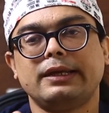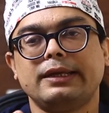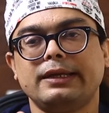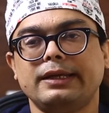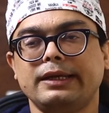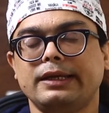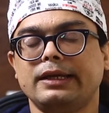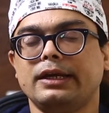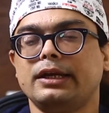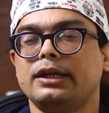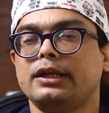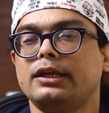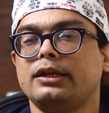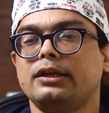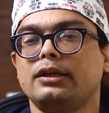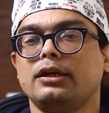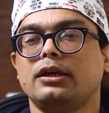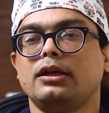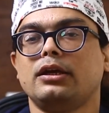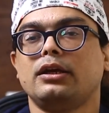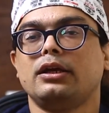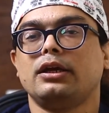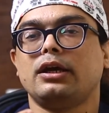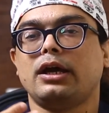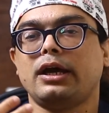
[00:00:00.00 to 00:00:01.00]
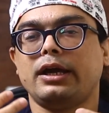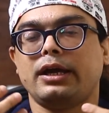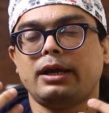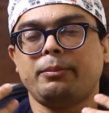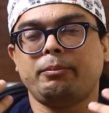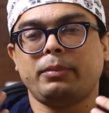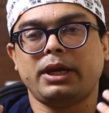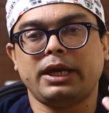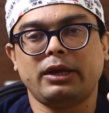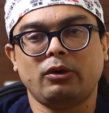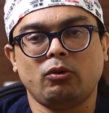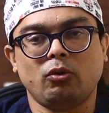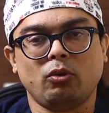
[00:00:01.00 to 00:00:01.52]
regarding
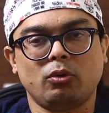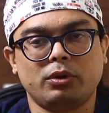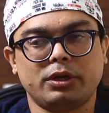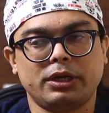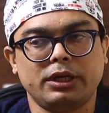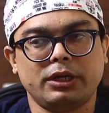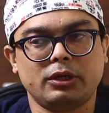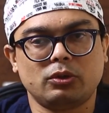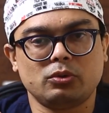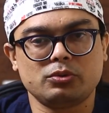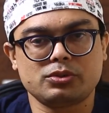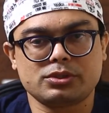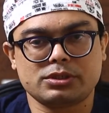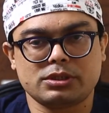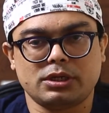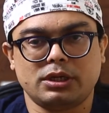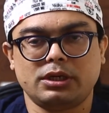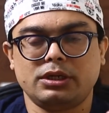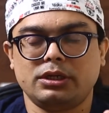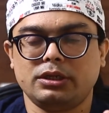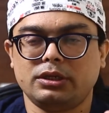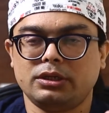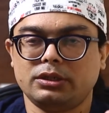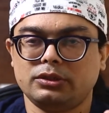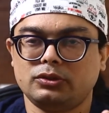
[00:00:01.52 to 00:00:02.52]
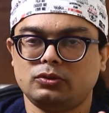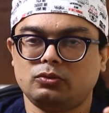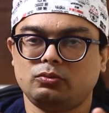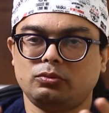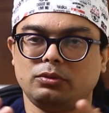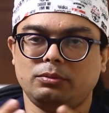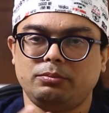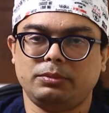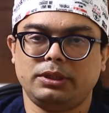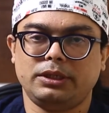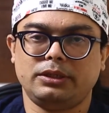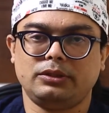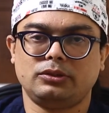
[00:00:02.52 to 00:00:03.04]
am I okay to start the
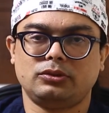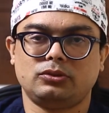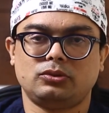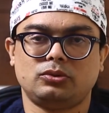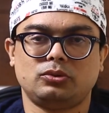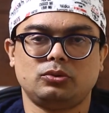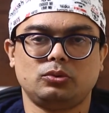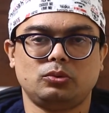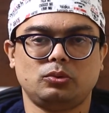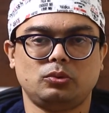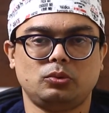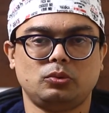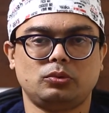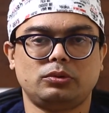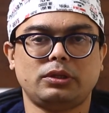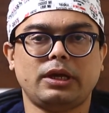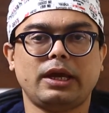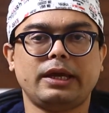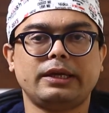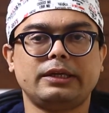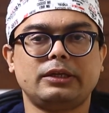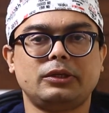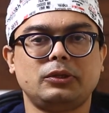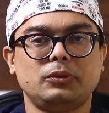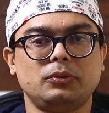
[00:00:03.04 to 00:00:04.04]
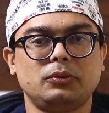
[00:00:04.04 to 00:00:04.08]
swimming. So thank